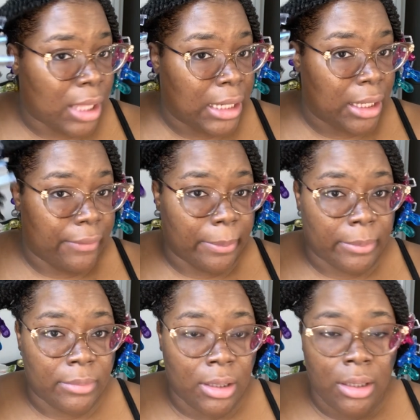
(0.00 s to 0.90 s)
I love them.
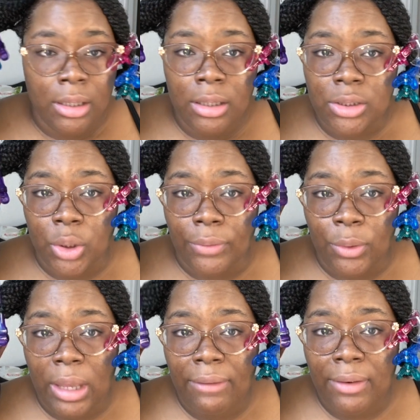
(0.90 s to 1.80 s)
So if you
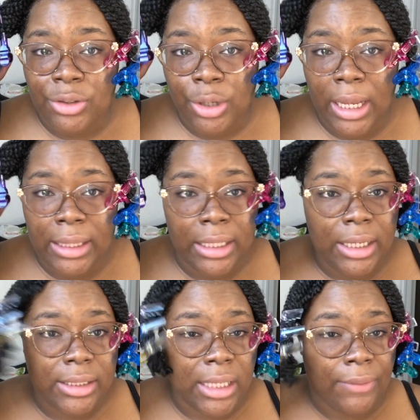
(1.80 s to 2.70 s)
haven't tried
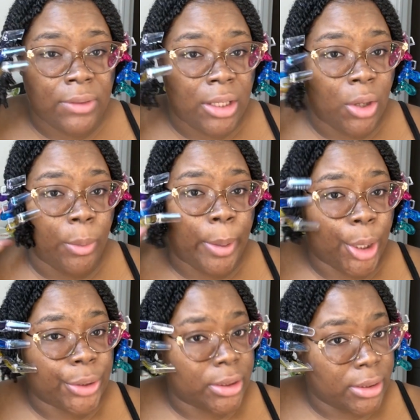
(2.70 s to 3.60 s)
these, definitely go
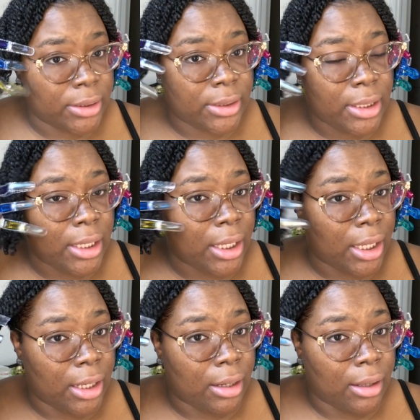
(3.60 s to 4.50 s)
purchase
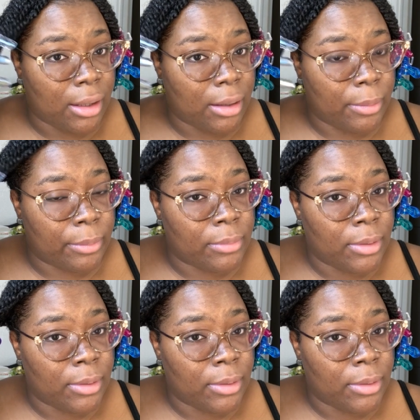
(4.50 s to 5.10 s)
and